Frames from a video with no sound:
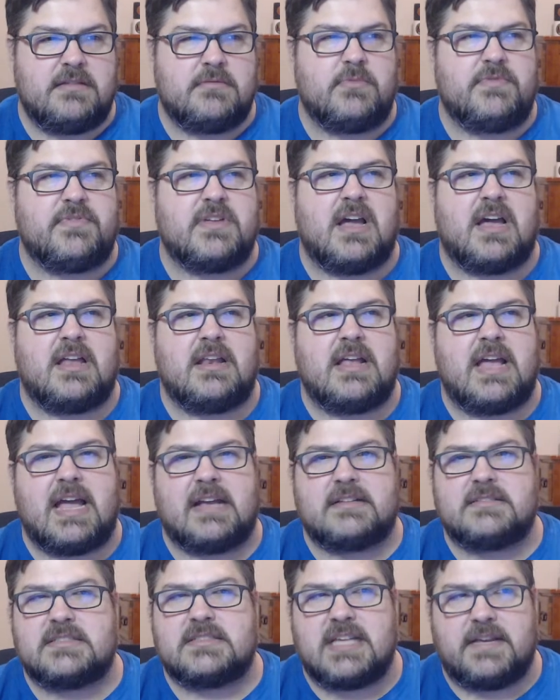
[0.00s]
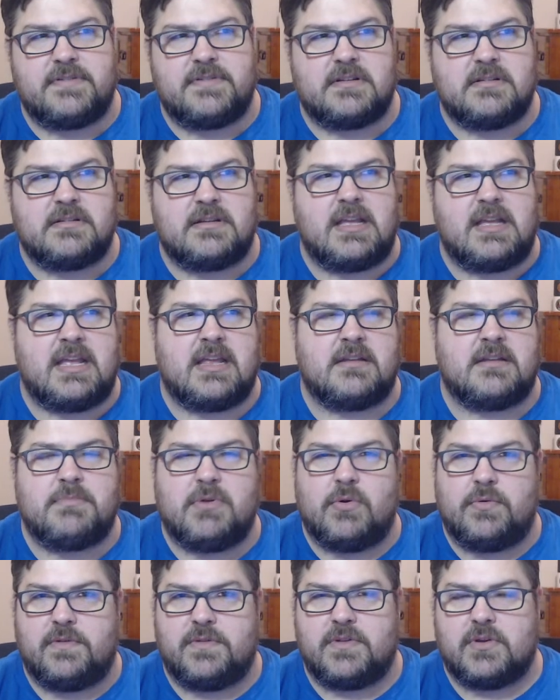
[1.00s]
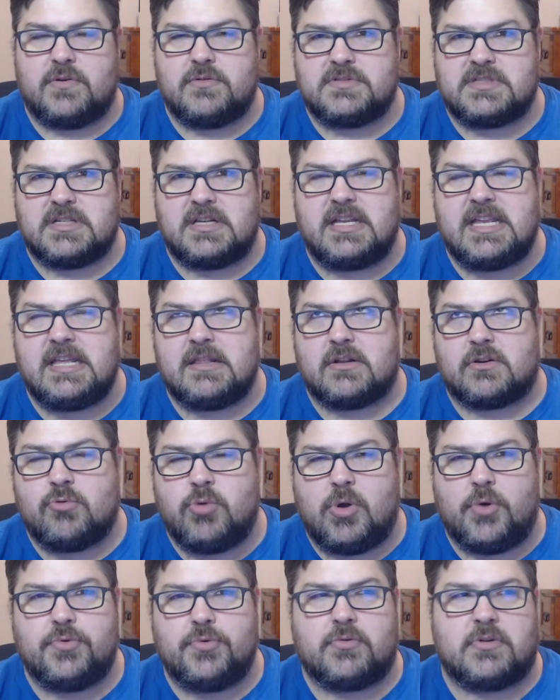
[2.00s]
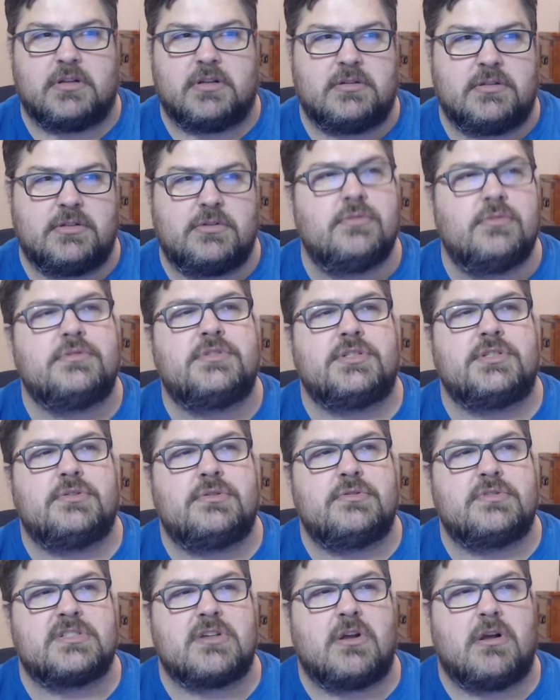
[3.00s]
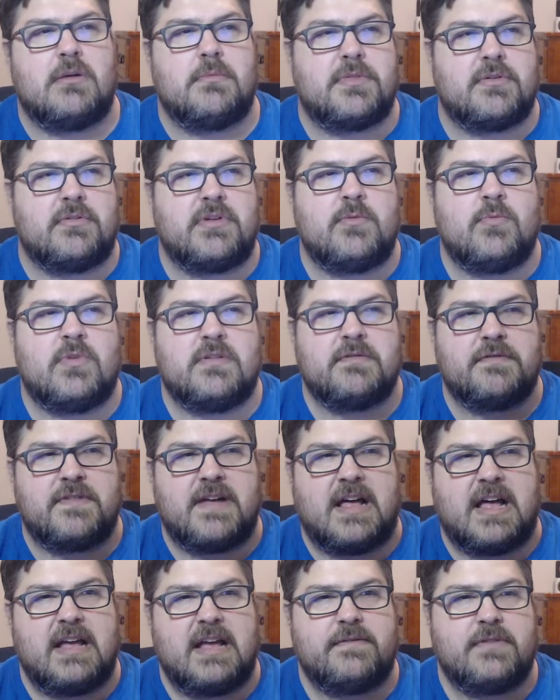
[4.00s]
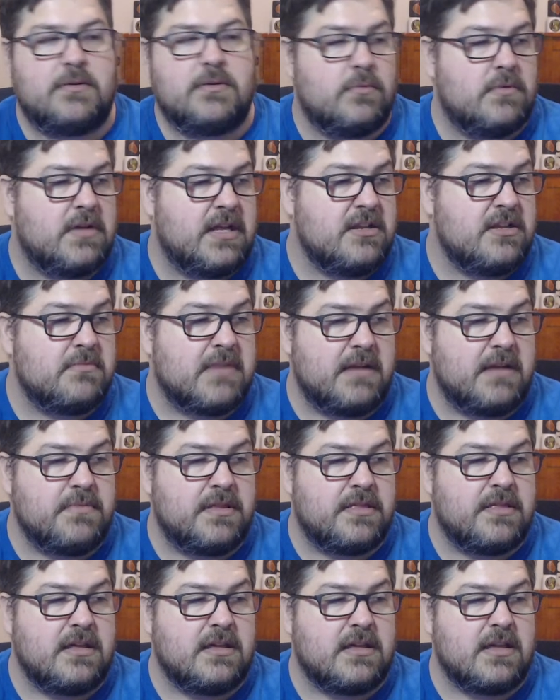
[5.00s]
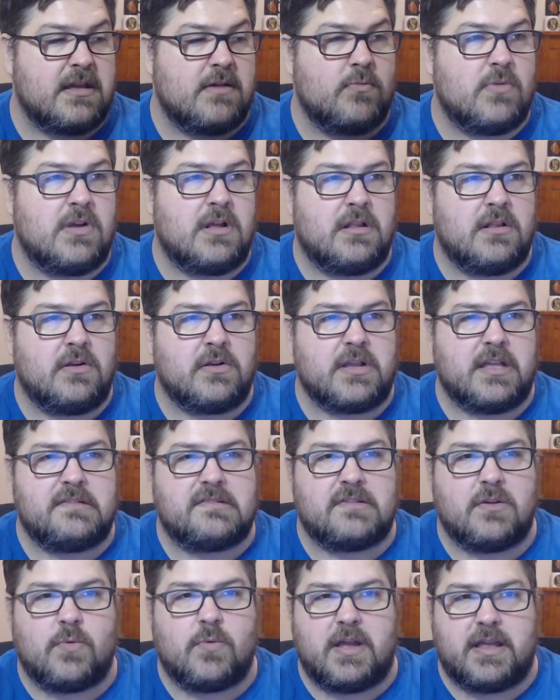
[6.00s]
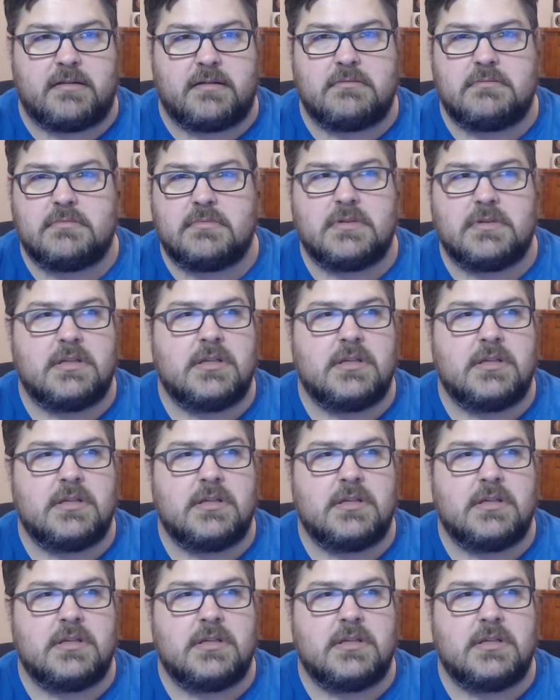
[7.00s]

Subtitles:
we've got Acts 7, and both of those either quote or allude to Psalm 31:5. And you might be thinking, well, okay, so what?